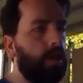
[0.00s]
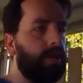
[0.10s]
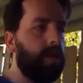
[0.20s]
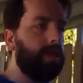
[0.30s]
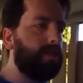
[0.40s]

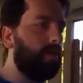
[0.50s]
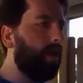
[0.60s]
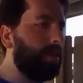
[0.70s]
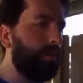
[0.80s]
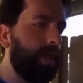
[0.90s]
Well, thank you so
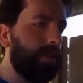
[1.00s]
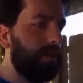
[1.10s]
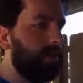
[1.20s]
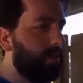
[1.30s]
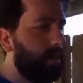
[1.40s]
much, man.
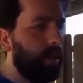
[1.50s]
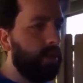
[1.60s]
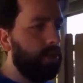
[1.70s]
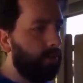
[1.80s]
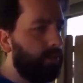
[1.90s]
Seriously,
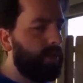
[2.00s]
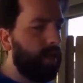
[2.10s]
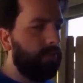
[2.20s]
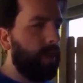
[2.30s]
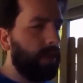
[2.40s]
like, you've
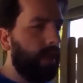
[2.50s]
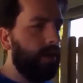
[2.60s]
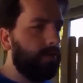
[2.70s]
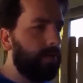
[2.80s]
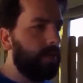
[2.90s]
saved my
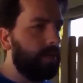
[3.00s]
life.